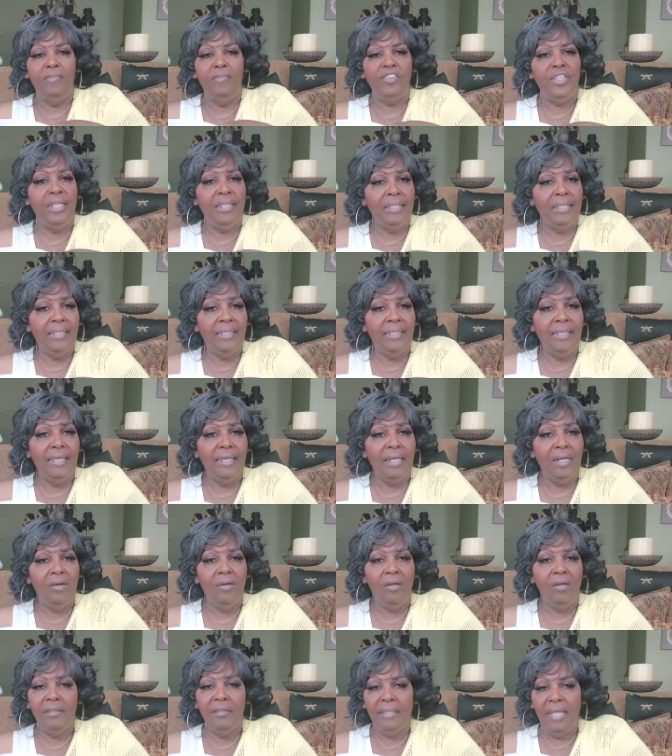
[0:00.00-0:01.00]
chicken
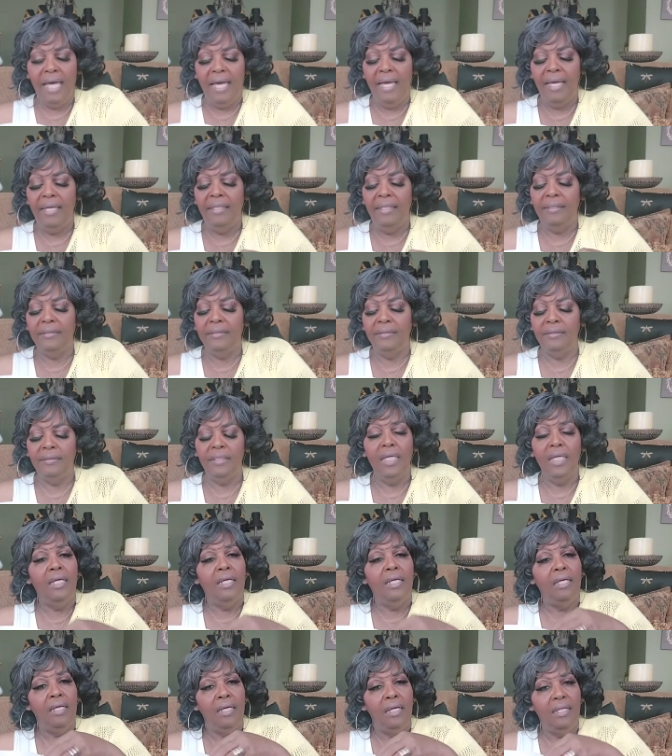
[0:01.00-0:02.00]
leg or thigh,
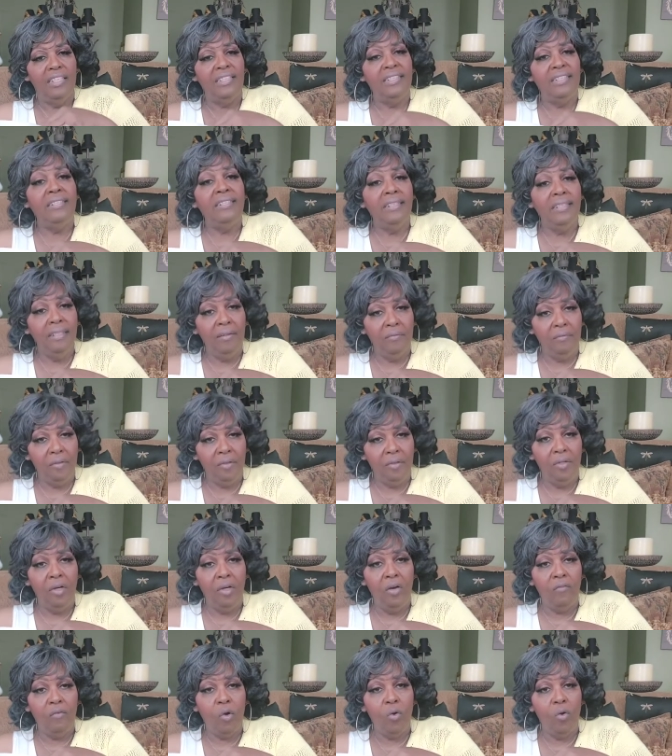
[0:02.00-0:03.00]
a
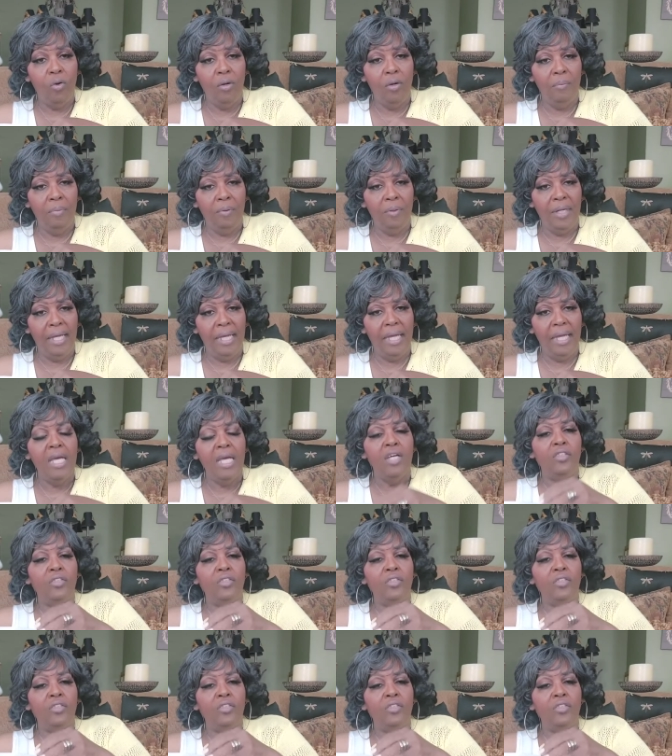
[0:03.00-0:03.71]
sliver of cornbread.